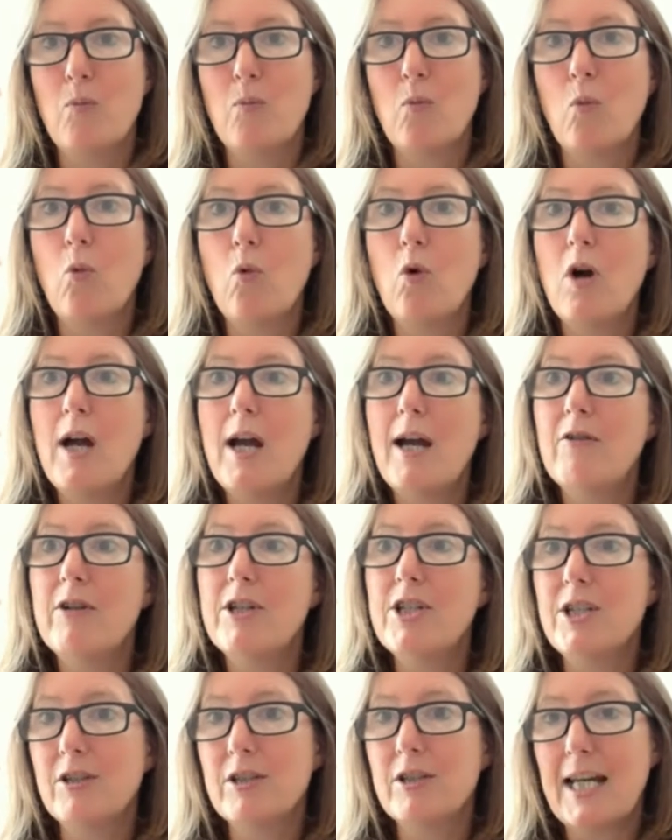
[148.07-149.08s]
Where
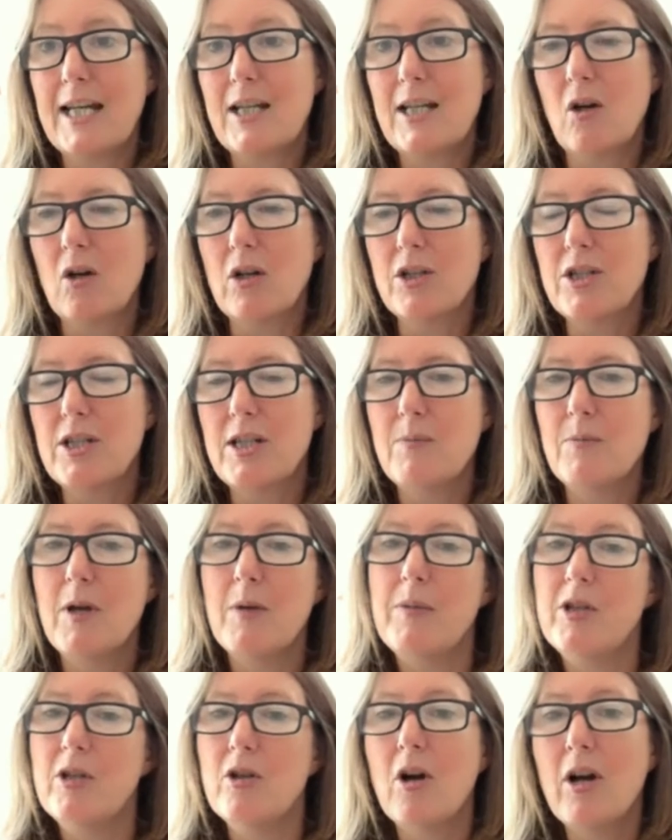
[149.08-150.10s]
is your technology
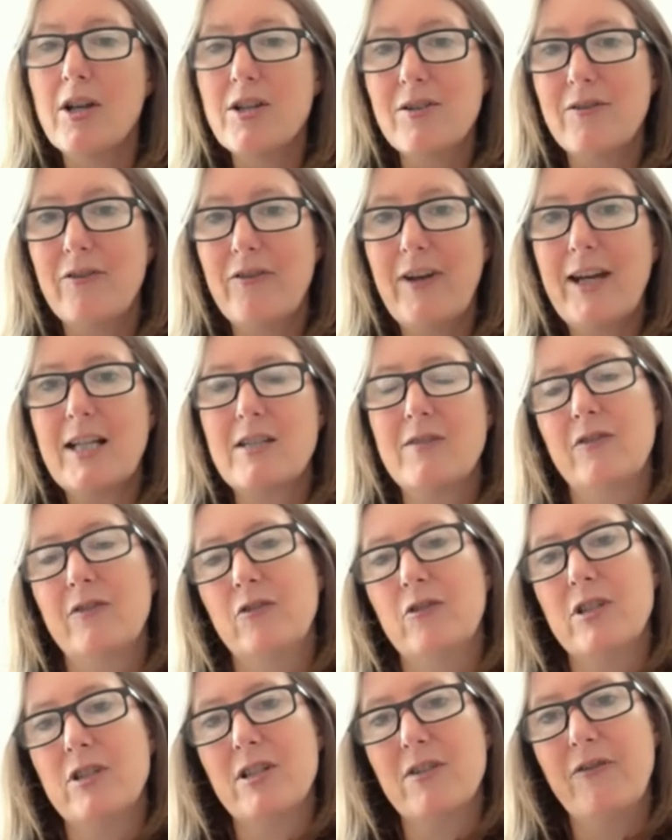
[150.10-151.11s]
maybe not as effective
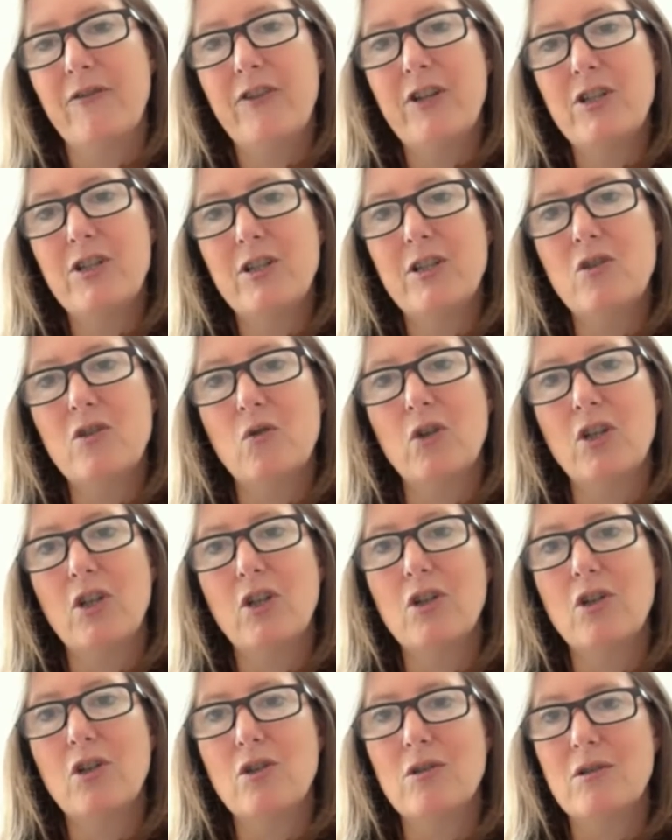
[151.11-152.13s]
or as efficient, or you
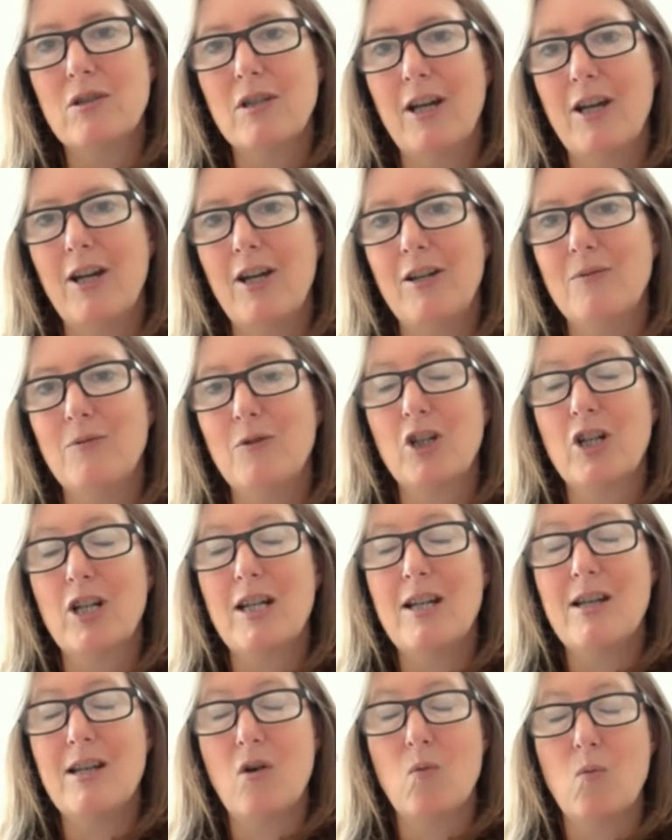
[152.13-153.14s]
could look
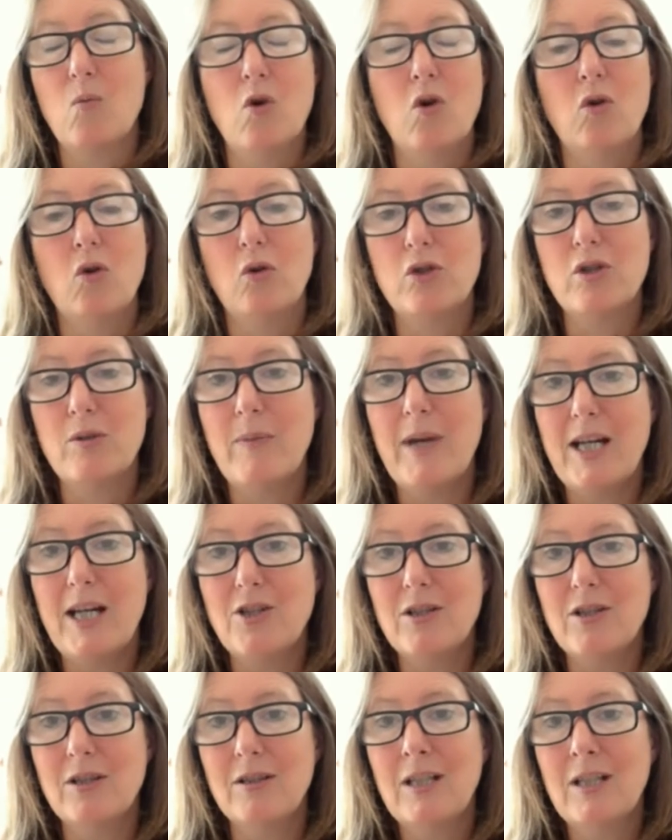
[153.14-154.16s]
at more
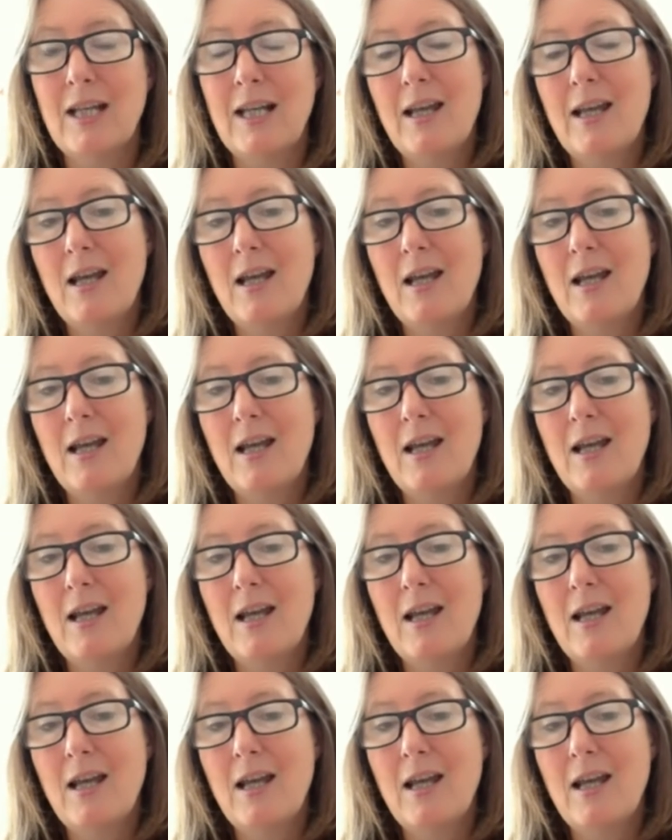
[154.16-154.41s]
automation,